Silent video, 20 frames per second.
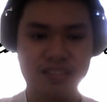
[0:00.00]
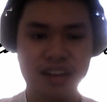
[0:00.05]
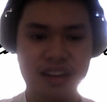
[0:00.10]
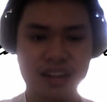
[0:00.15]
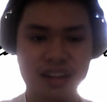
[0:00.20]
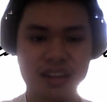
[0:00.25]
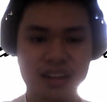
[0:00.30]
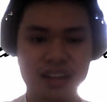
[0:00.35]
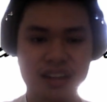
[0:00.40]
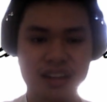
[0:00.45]

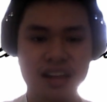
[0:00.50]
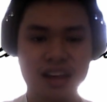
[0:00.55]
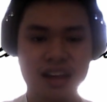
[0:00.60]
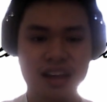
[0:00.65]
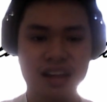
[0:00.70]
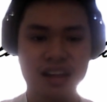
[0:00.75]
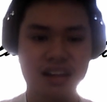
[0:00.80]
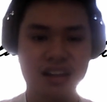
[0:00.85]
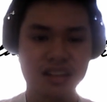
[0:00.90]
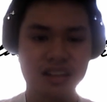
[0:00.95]
file
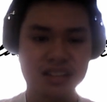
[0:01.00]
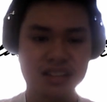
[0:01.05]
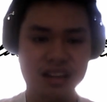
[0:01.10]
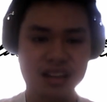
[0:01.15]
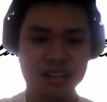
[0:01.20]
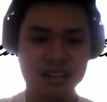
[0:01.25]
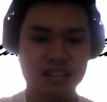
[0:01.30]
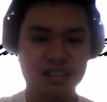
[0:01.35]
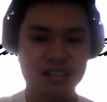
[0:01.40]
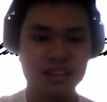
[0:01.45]
and thus
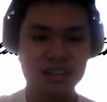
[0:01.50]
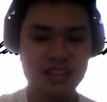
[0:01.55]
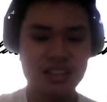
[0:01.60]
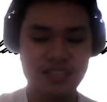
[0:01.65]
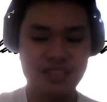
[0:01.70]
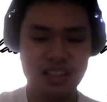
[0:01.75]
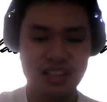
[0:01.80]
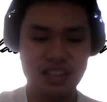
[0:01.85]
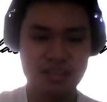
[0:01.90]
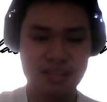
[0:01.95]
not learned as
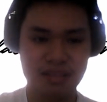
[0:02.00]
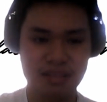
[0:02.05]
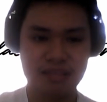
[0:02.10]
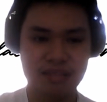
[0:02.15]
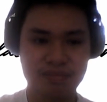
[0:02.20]
VTP.